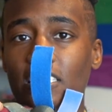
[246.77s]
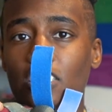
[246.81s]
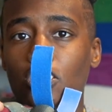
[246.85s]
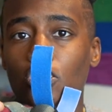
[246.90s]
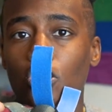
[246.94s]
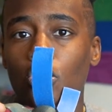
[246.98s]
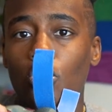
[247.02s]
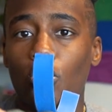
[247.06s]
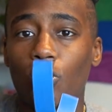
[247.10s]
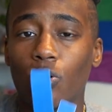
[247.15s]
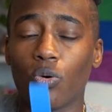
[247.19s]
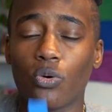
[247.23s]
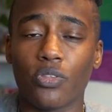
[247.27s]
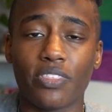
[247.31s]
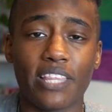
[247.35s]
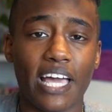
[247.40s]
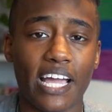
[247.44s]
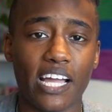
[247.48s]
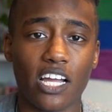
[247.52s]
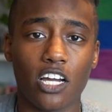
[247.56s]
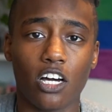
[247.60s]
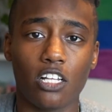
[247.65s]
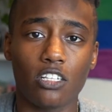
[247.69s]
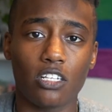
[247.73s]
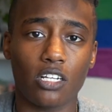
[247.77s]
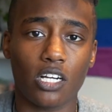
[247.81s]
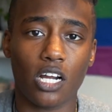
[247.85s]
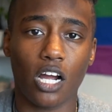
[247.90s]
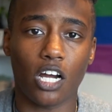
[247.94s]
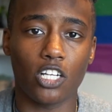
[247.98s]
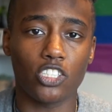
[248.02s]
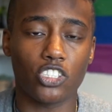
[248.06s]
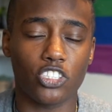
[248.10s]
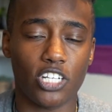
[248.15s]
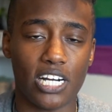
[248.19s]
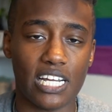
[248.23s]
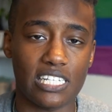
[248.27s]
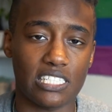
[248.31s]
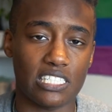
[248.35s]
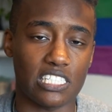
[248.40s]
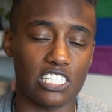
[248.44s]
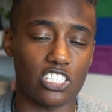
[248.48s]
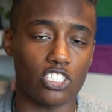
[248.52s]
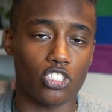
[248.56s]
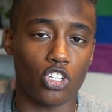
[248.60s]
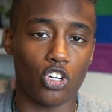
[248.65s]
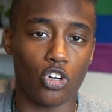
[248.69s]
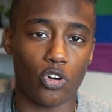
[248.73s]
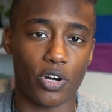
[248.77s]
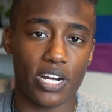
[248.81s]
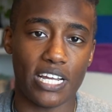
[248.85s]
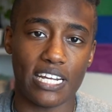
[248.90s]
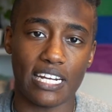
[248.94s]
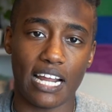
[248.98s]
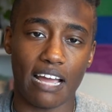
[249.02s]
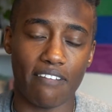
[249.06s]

So that color contrast is great.